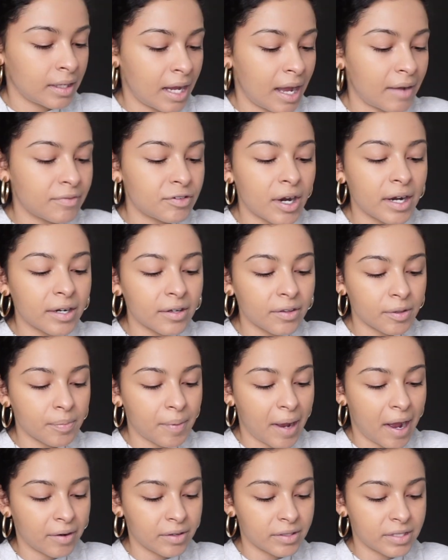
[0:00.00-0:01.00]
I've tried other
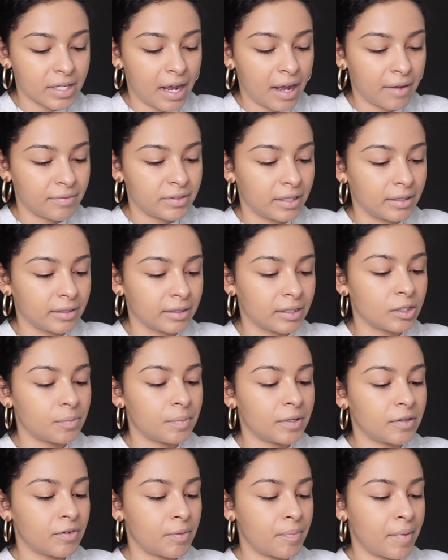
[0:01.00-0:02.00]
powders that have done a little
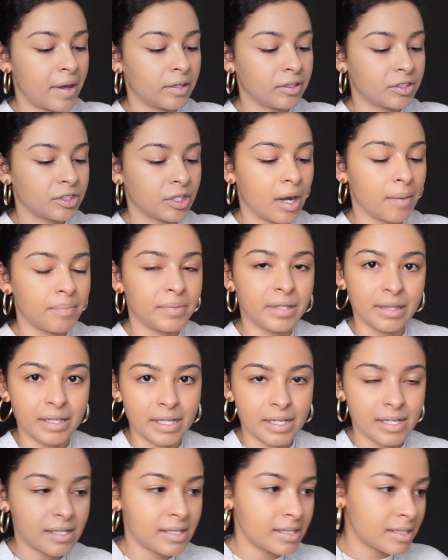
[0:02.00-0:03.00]
bit of a better job than
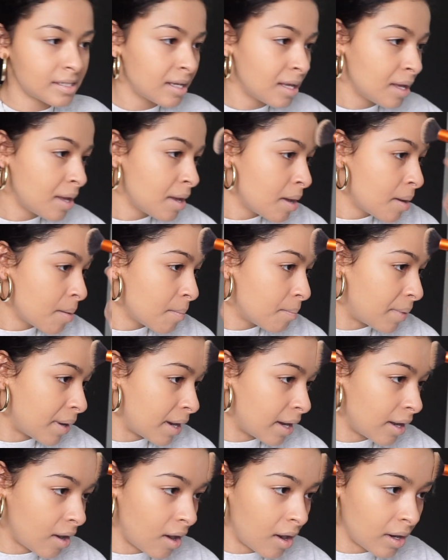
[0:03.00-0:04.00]
this,
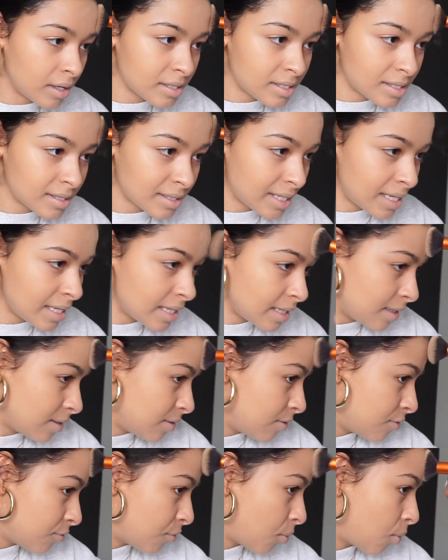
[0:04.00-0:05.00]
but
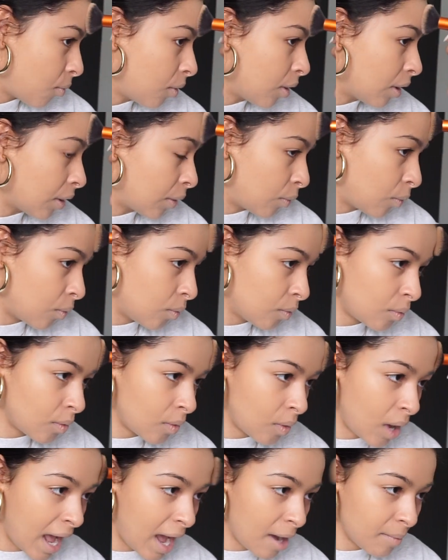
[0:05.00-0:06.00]
honestly, for
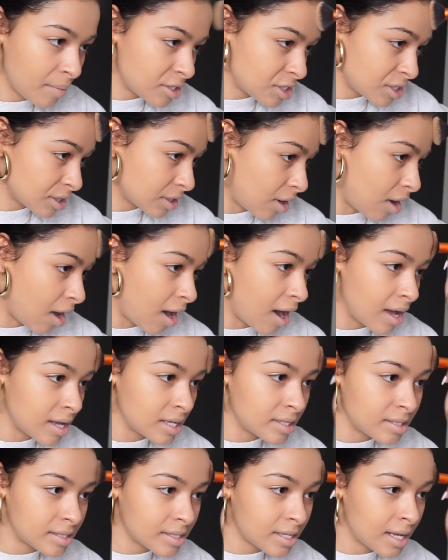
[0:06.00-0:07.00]
how much it
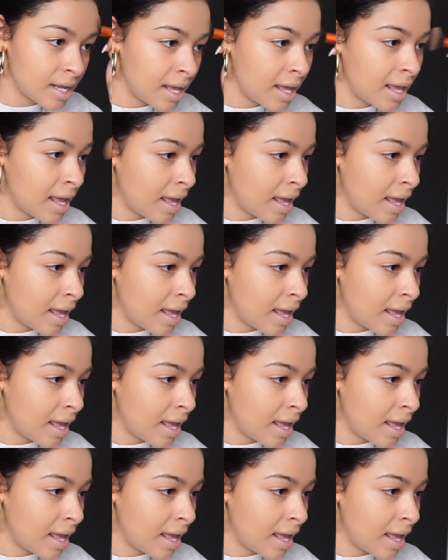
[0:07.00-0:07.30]
costs